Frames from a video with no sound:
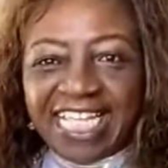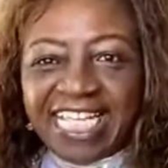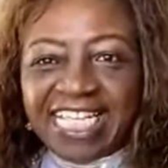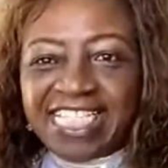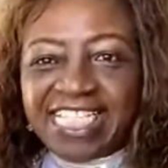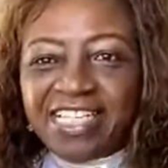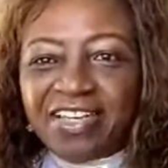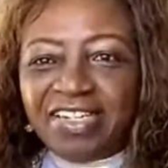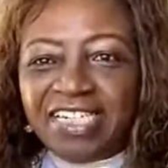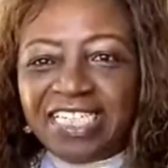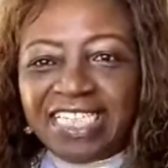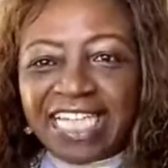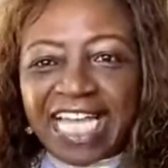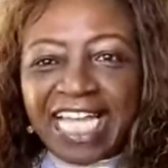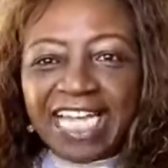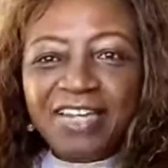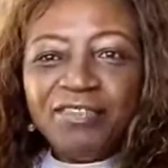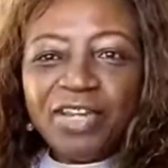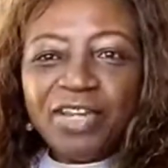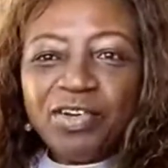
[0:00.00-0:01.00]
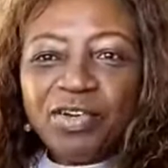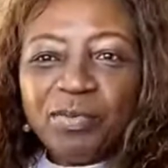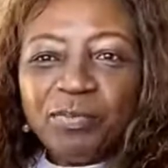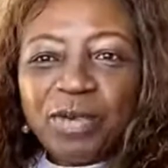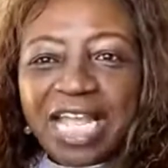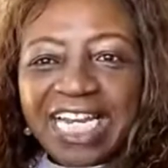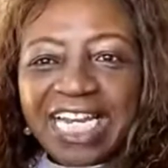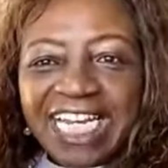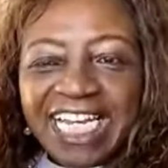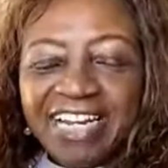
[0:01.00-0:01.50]
Sun is shining very
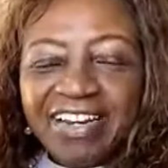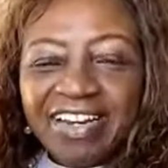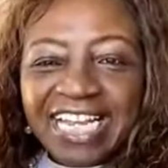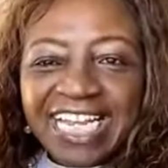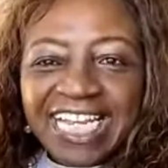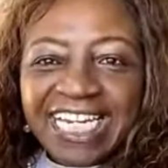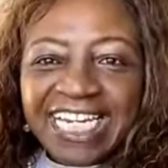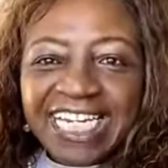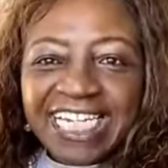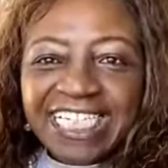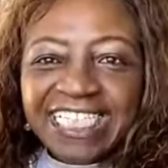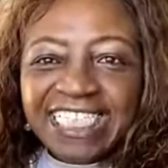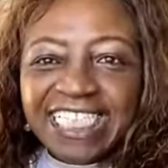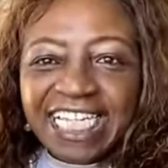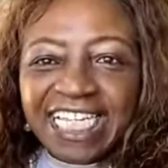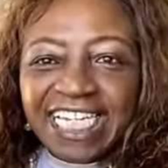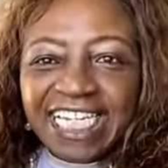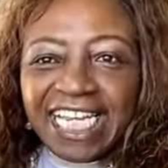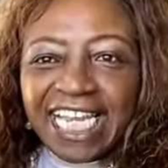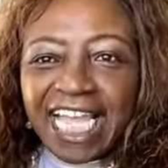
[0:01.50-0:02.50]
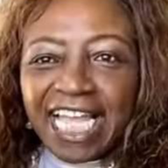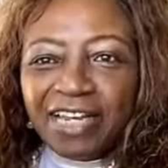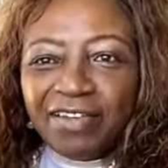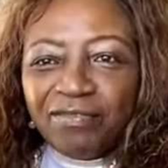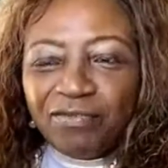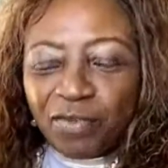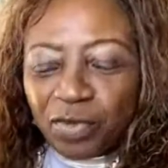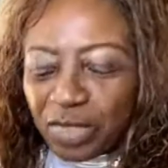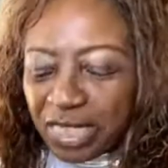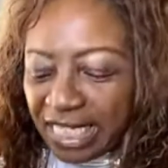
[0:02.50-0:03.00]
bright here in sunny
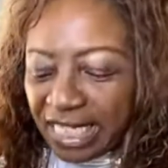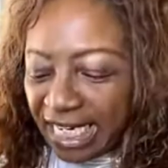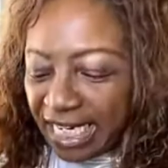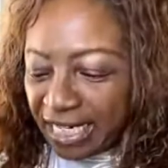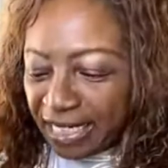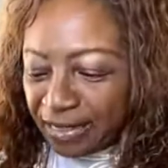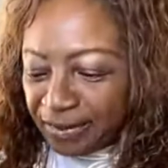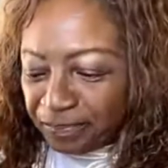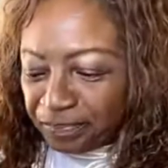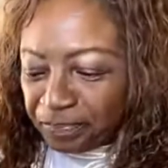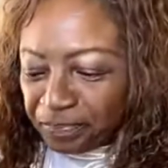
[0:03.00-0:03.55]
California.